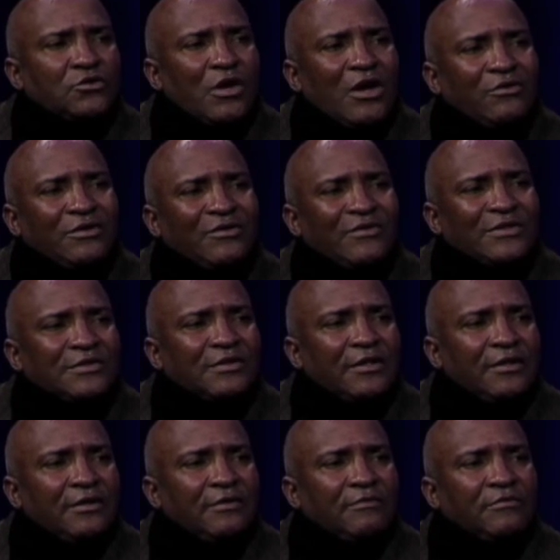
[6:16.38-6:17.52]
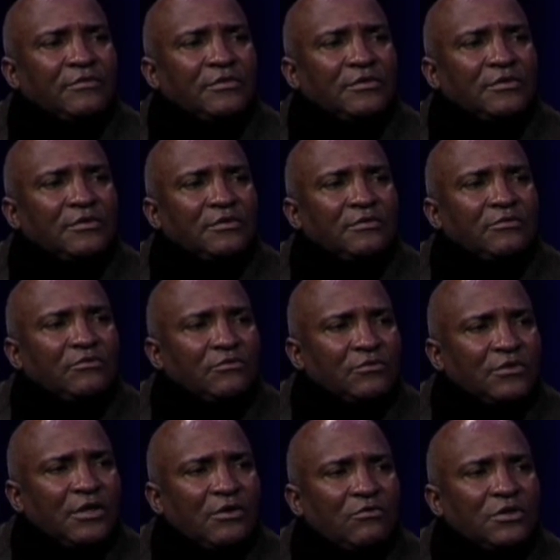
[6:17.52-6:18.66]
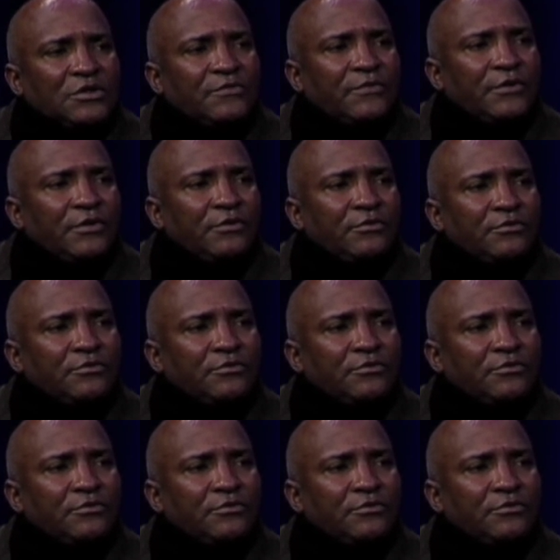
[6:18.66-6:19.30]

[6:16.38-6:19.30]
So how devastating that was for you?